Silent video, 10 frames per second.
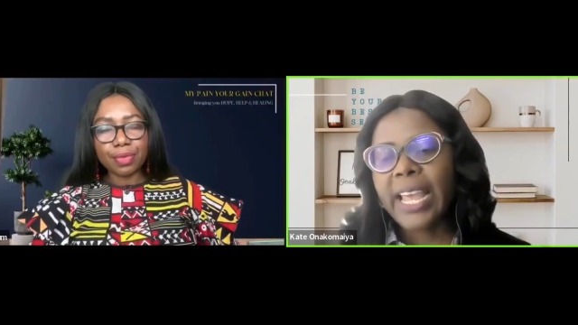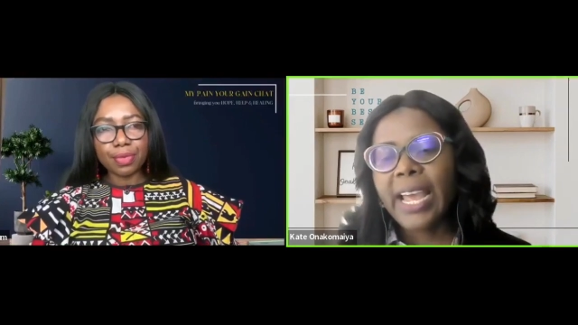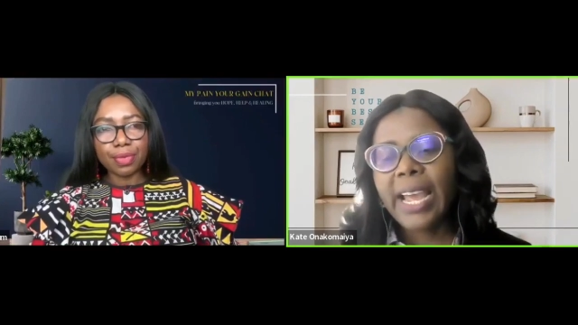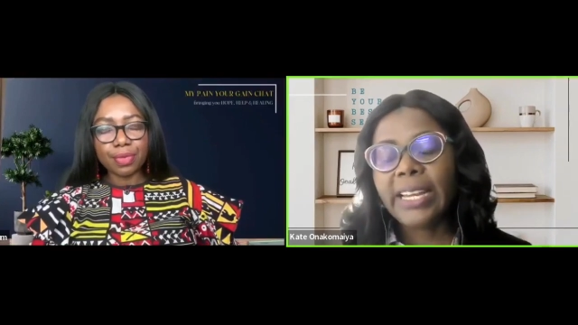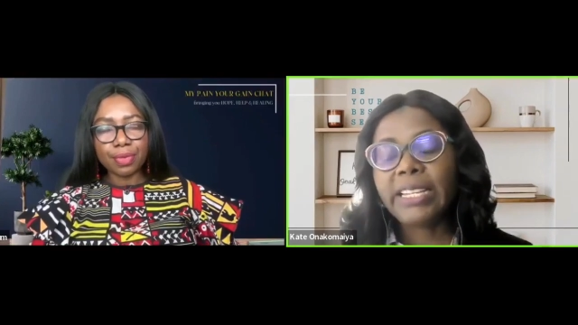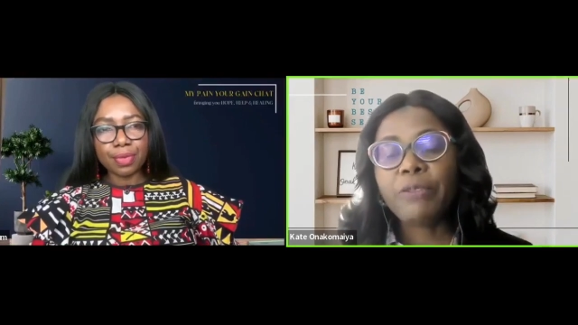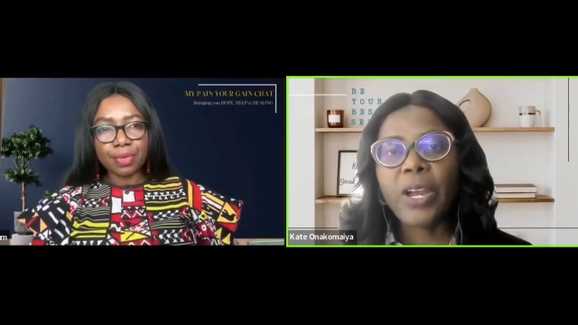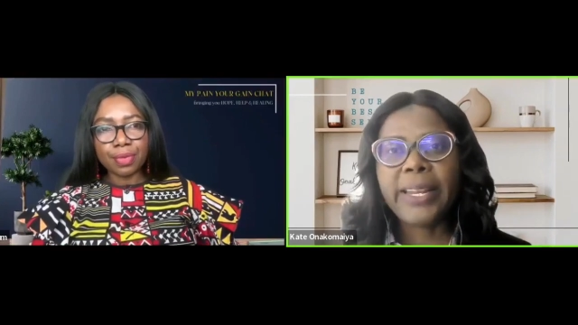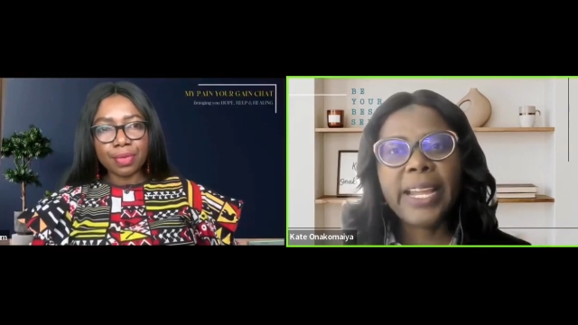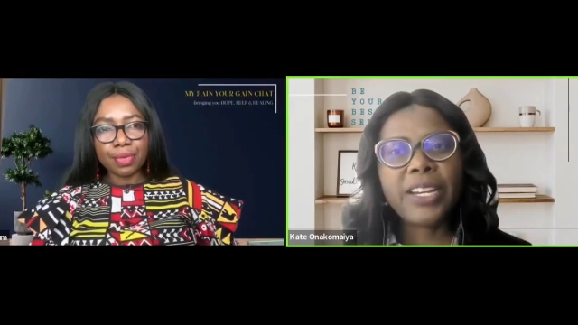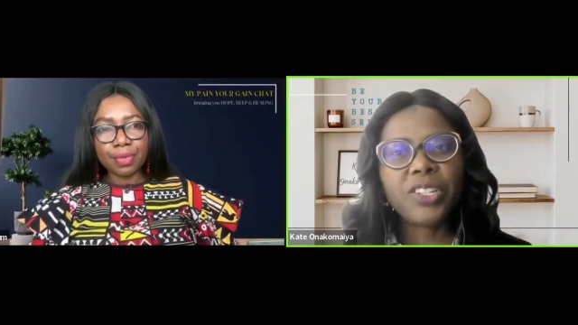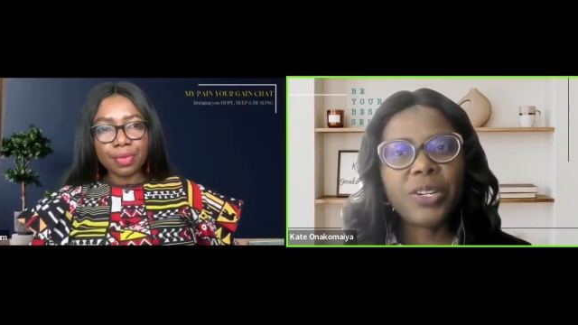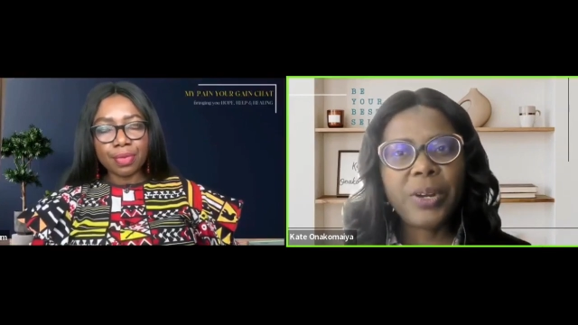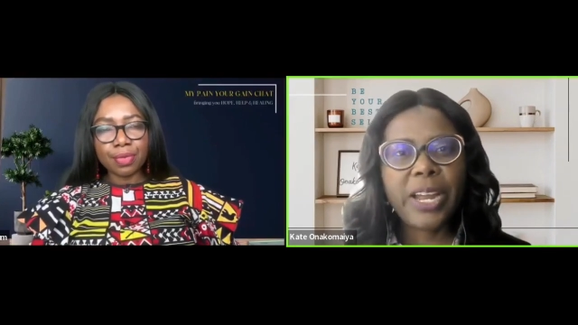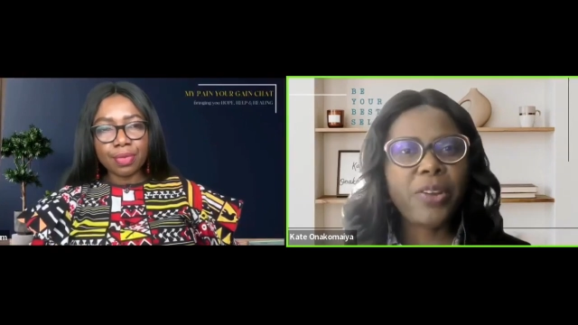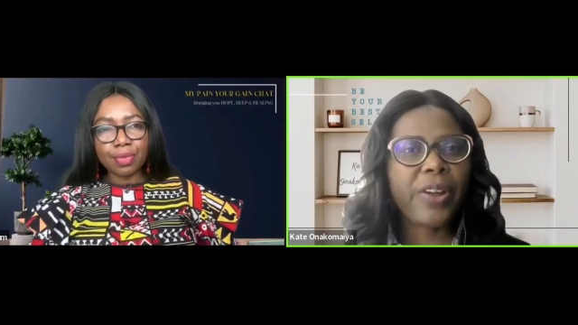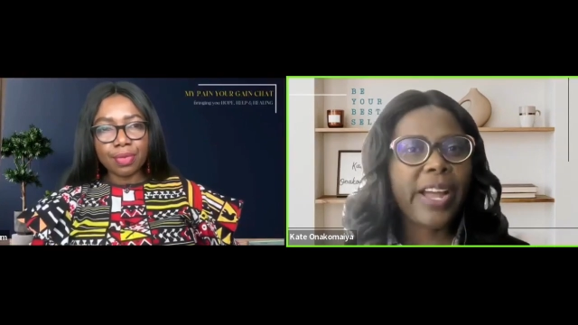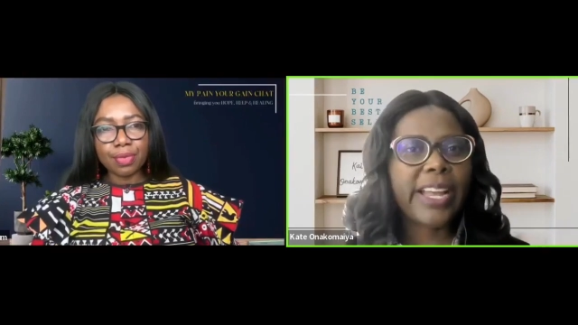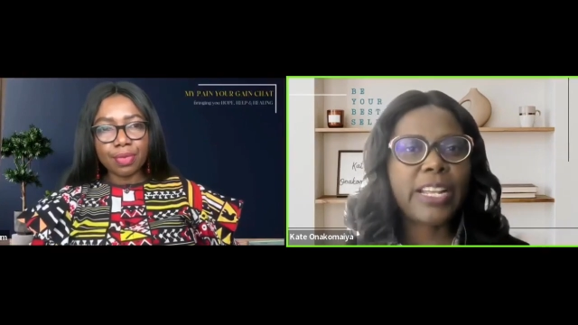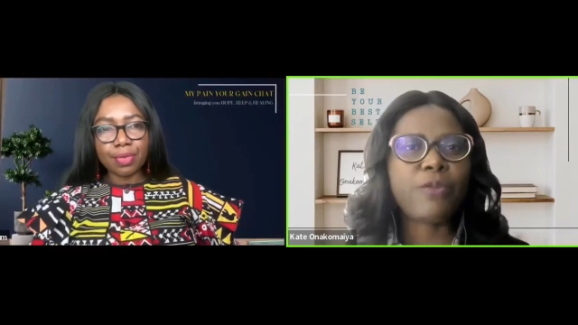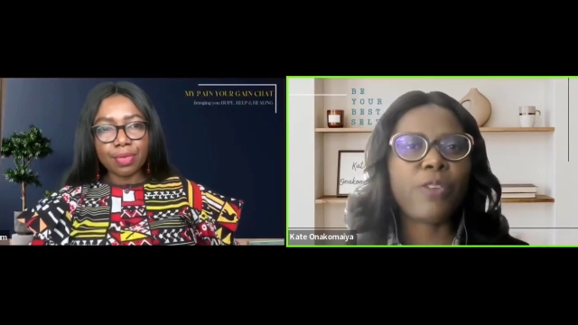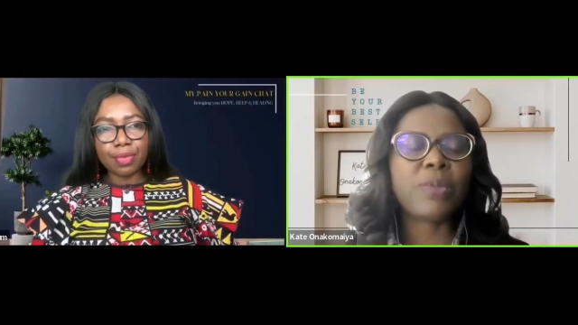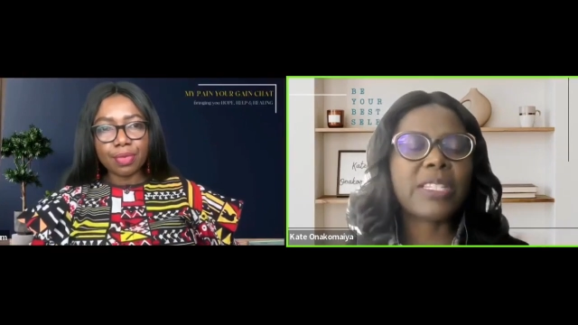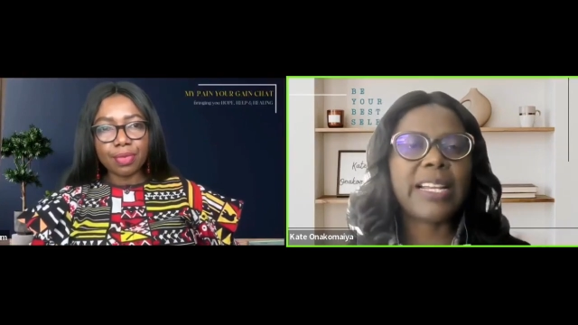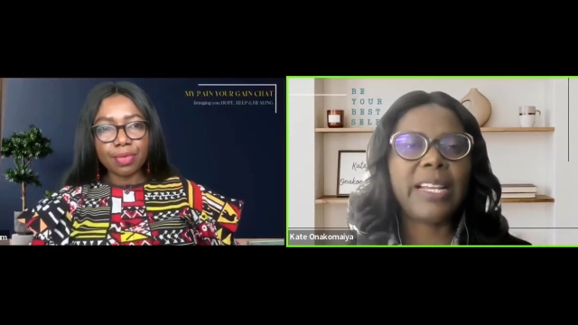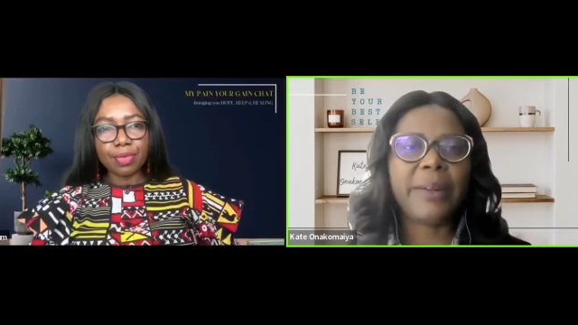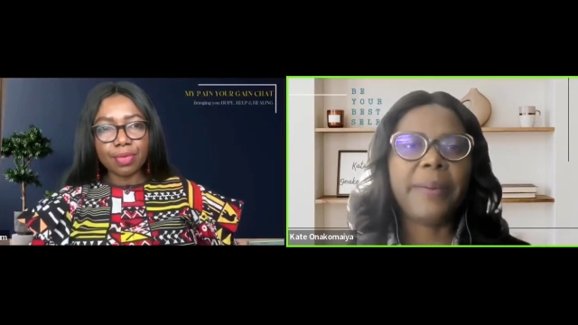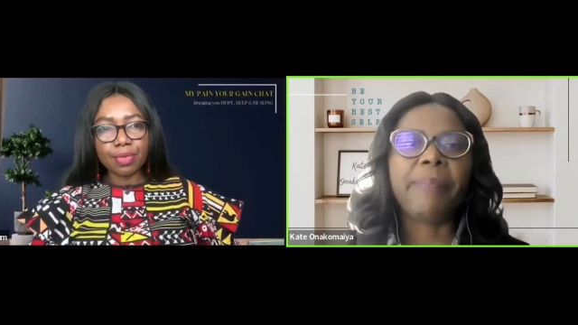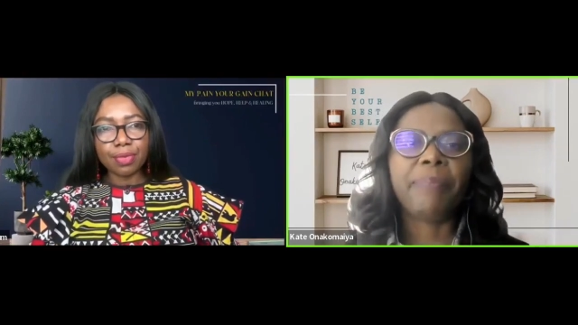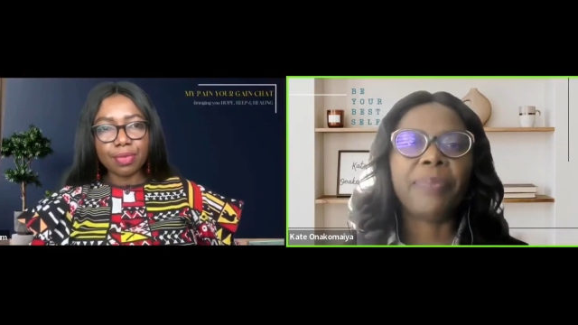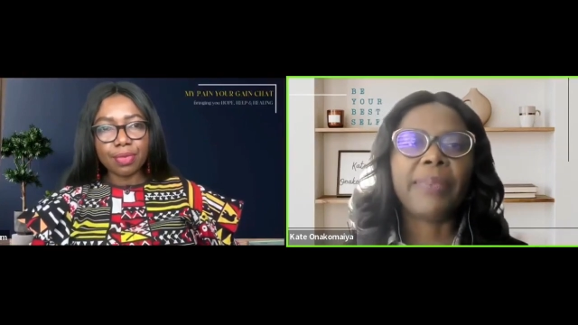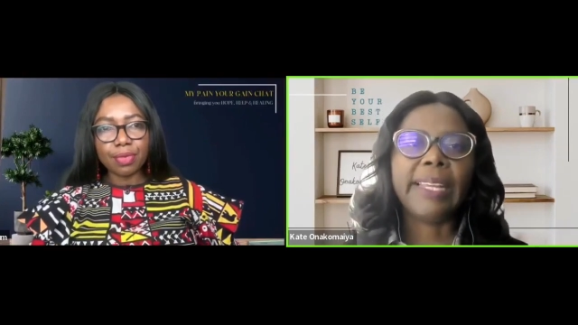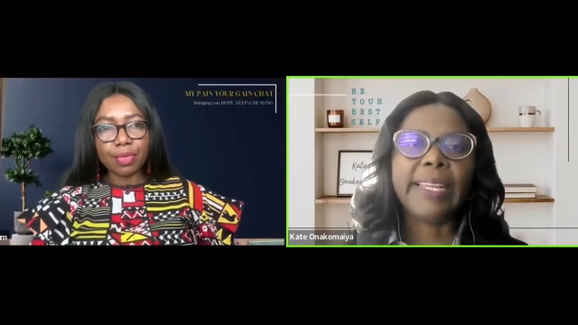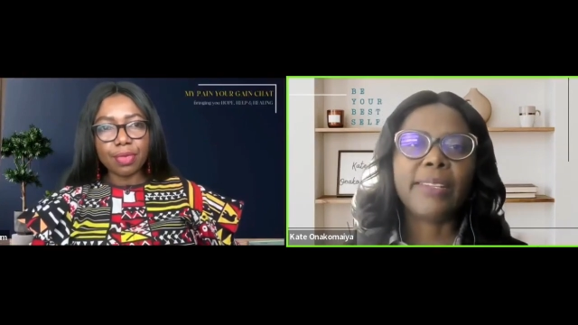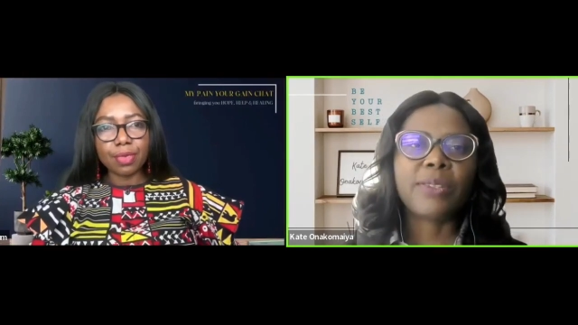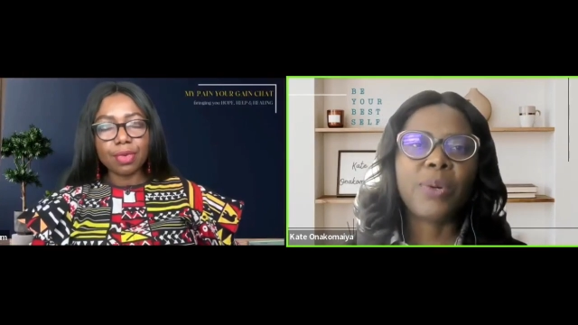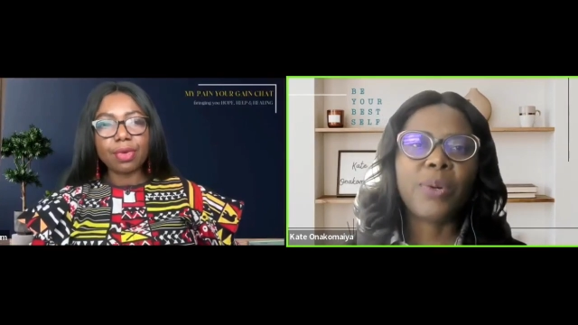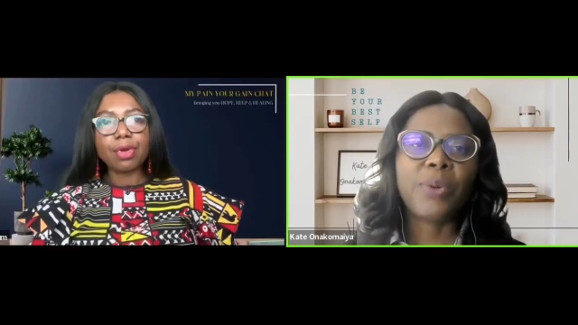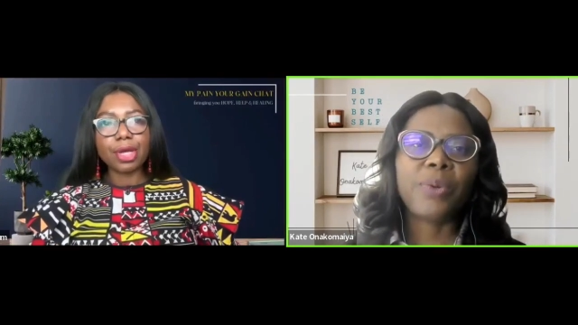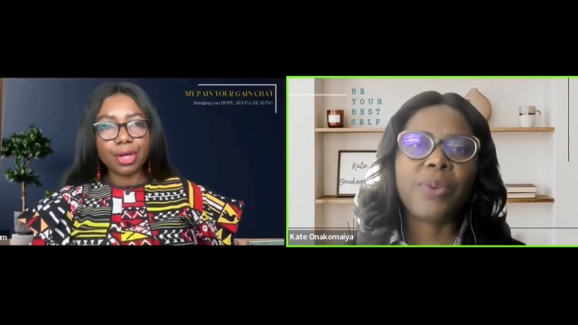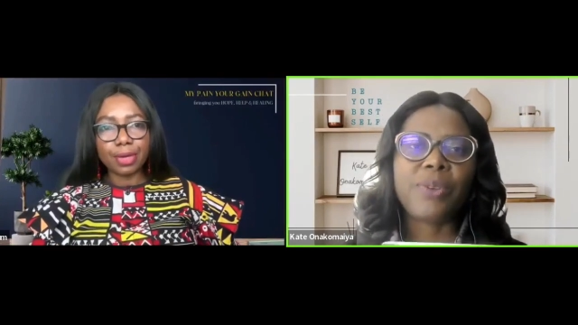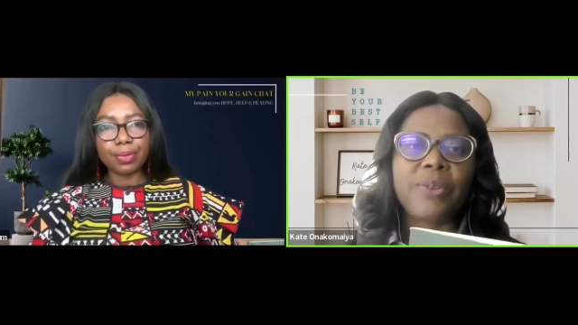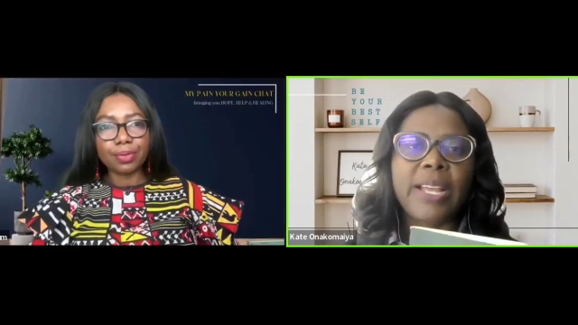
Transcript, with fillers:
Speaker 1: And if you're in Nigeria, you can get it from Selar. So okay. you get